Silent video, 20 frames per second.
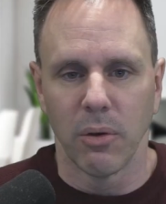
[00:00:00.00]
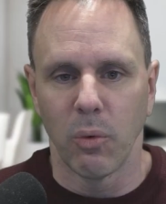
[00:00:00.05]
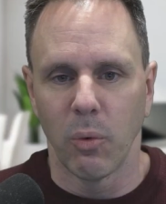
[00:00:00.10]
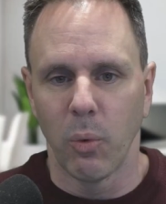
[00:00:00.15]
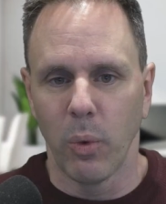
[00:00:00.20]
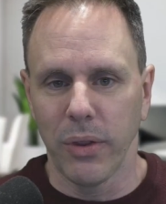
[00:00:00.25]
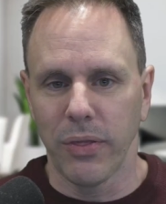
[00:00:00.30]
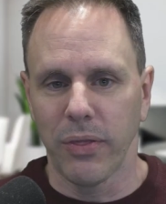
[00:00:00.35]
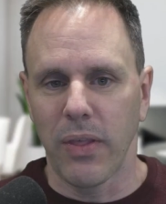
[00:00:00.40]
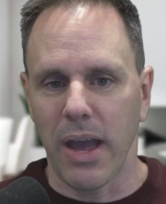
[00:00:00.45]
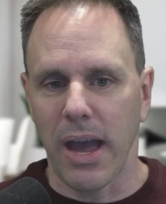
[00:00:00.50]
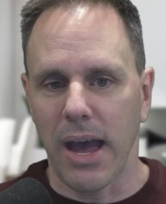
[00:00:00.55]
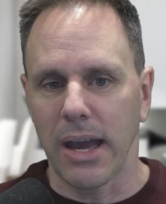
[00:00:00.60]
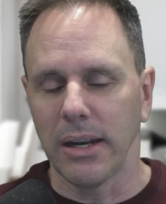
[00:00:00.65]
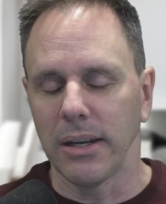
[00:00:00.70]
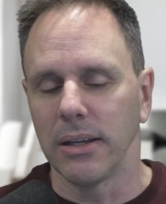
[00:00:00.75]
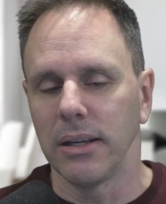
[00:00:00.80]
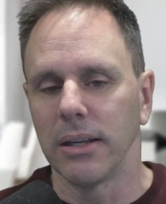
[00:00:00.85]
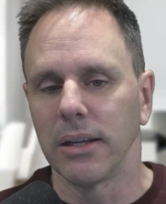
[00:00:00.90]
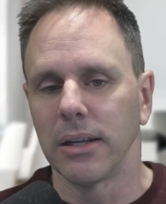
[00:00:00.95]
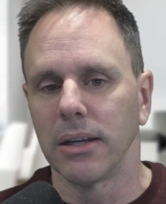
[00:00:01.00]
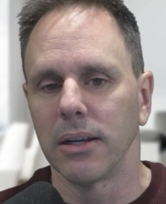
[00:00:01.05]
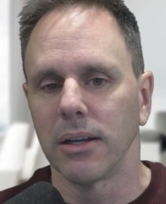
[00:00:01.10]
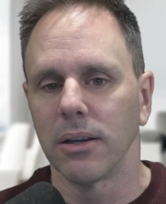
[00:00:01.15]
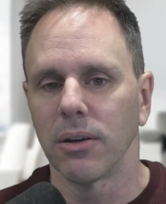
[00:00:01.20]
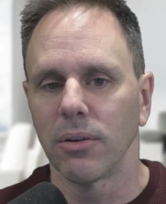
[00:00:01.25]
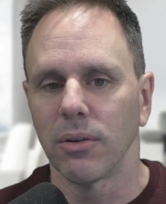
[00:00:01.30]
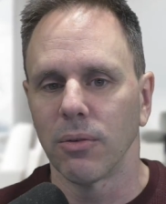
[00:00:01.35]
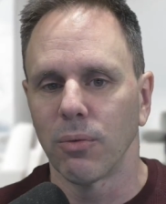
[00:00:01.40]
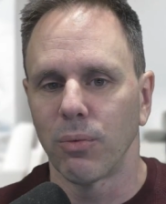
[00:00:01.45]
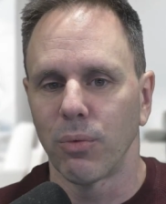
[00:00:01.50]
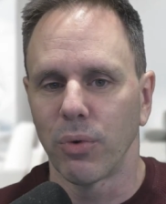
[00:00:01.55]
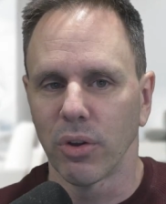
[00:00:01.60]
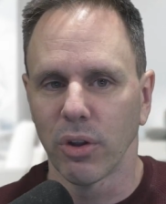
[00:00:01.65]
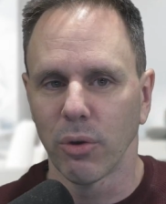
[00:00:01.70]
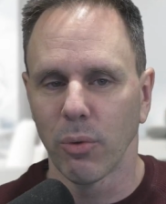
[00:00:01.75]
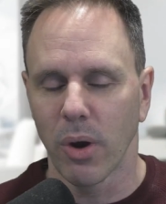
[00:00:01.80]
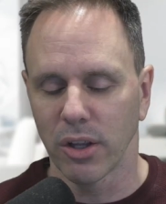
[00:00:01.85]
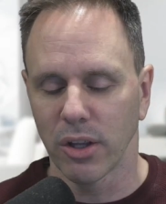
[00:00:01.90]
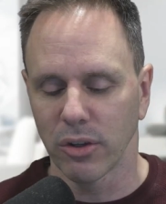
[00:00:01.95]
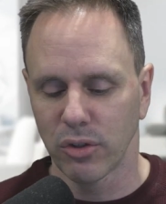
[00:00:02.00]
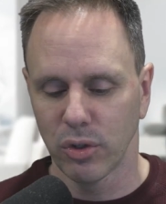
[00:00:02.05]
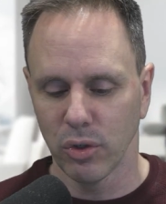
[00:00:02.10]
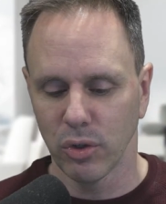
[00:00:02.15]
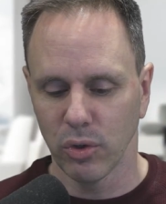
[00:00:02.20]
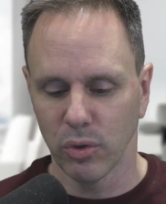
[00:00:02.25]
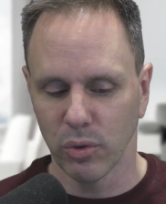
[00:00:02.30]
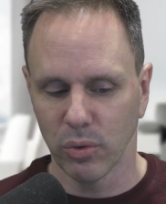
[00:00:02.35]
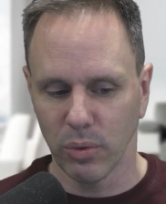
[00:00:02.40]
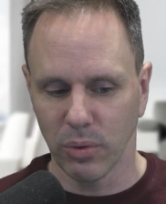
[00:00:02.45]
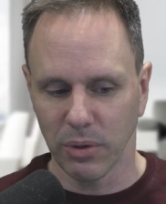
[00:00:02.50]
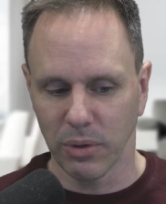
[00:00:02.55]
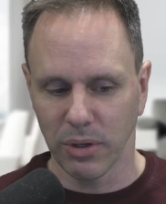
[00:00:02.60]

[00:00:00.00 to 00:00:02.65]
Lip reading: With that, really want to,